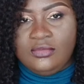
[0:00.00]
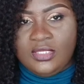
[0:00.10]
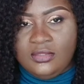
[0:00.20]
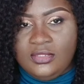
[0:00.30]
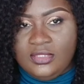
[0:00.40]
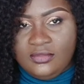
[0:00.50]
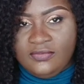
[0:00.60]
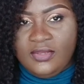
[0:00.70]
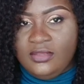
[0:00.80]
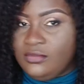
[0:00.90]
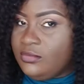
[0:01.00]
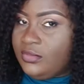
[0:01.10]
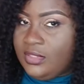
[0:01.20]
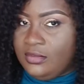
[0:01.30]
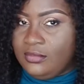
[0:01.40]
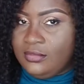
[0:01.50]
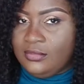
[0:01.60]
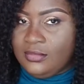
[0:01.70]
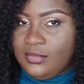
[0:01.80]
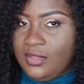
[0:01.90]
You can testify. You know now,
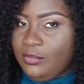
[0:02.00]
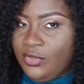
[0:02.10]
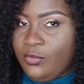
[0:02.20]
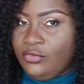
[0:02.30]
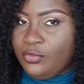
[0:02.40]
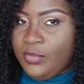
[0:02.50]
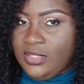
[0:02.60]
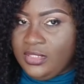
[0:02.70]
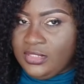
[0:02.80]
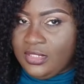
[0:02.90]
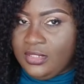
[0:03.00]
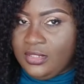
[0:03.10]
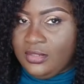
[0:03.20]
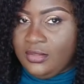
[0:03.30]
I'm your wardrobe manager.